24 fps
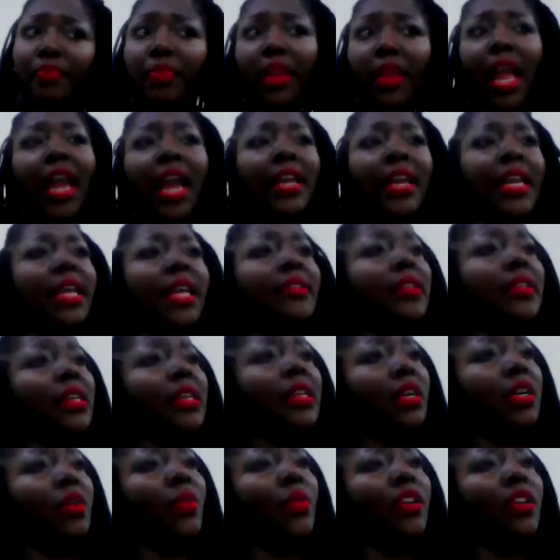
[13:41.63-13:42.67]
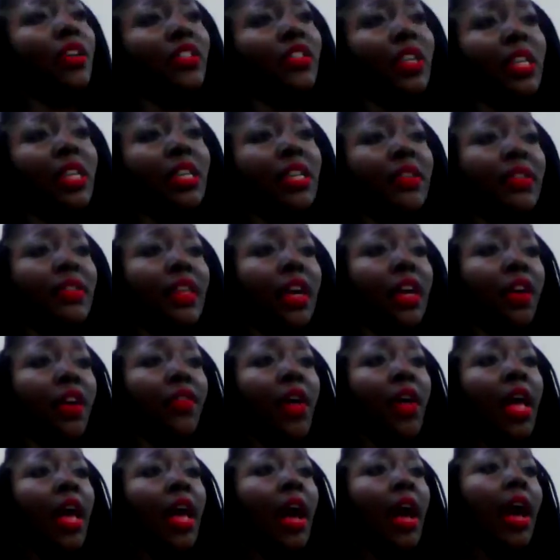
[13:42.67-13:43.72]
And that's a good question in itself.
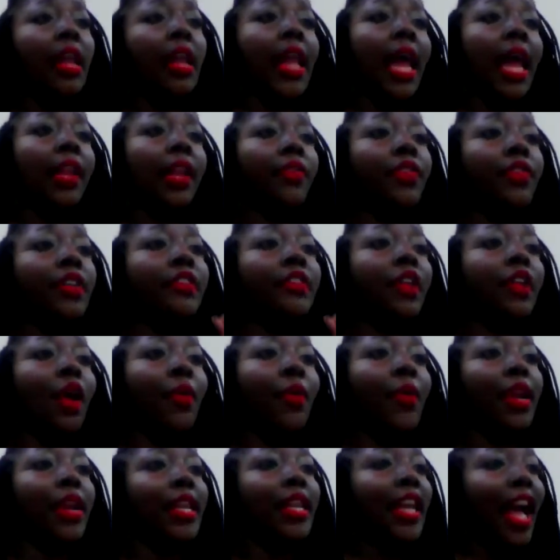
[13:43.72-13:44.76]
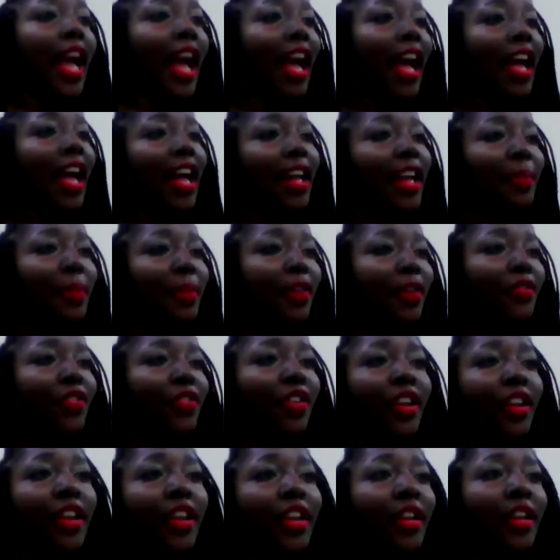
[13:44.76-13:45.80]
A lot of us are ready. Hi, my
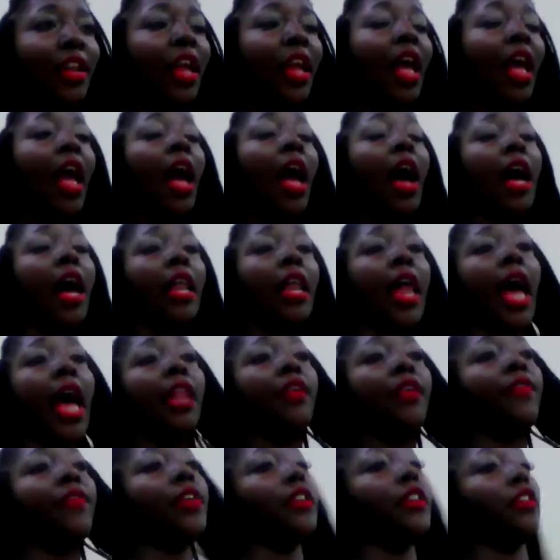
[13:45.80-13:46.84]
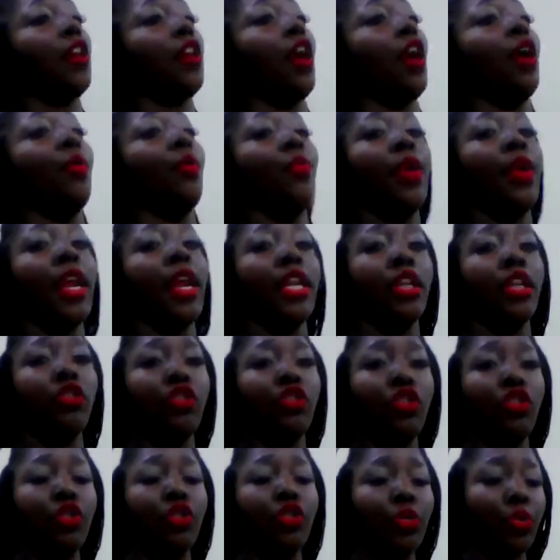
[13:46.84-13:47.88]
friend. A lot of us are ready
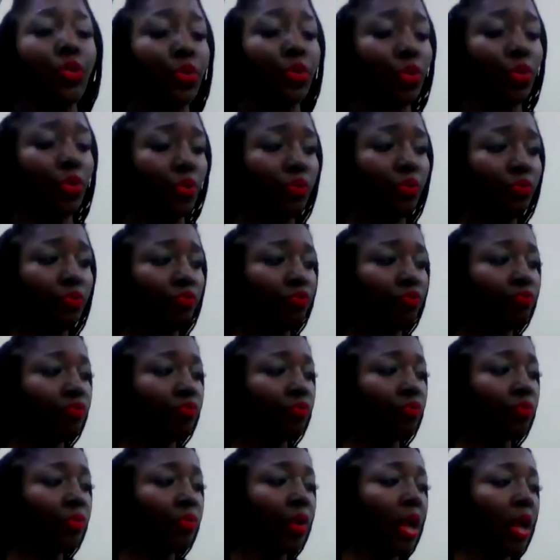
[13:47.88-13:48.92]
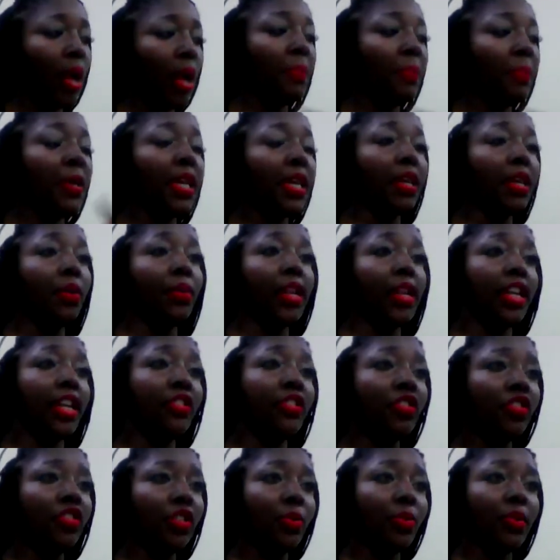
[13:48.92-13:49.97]
to be in a
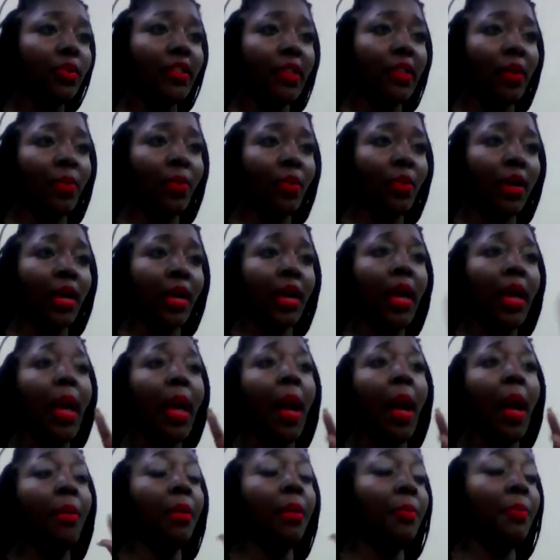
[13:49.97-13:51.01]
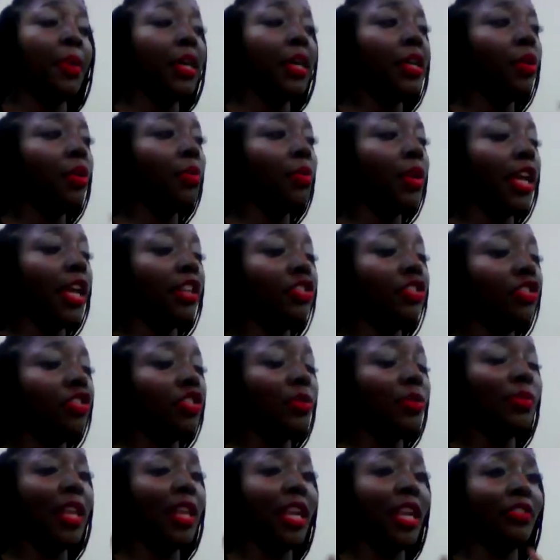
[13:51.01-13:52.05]
relationship with someone, but being in a
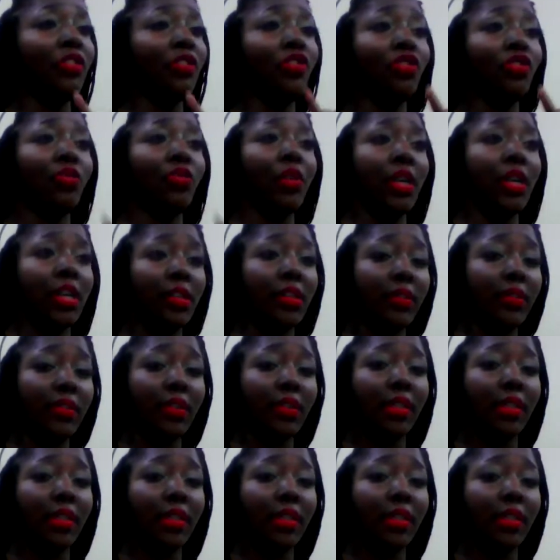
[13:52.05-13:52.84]
relationship takes trust.